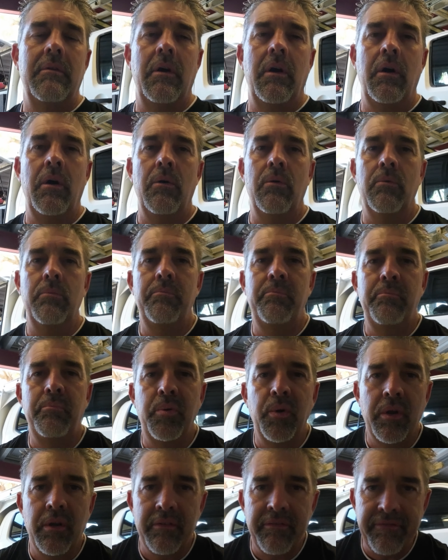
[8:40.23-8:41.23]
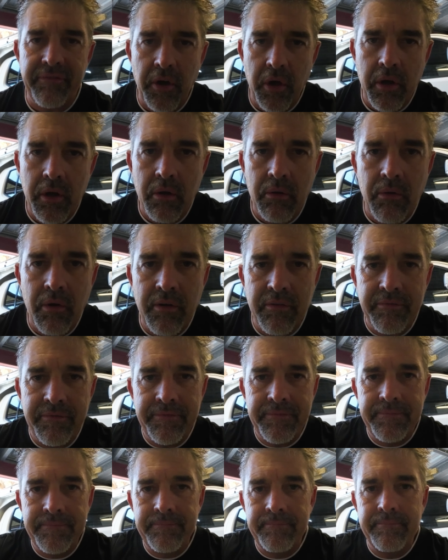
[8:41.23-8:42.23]
I'll put a photo
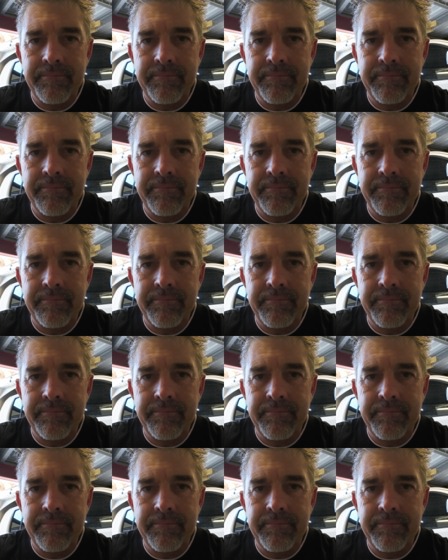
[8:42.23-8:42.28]
of